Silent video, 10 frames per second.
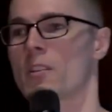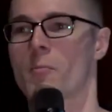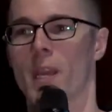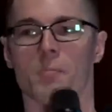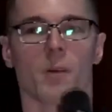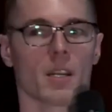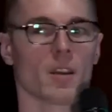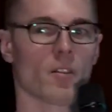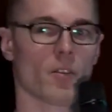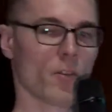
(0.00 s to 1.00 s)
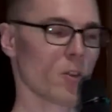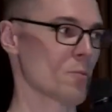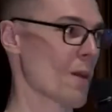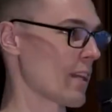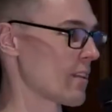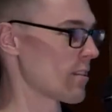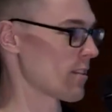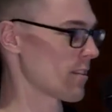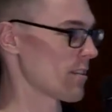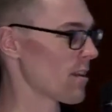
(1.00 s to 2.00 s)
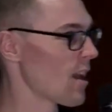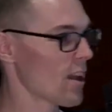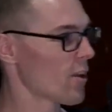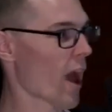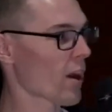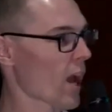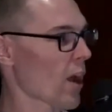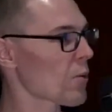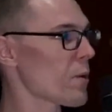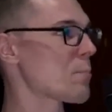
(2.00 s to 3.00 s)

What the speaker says: to make money off of those bad decisions. How do we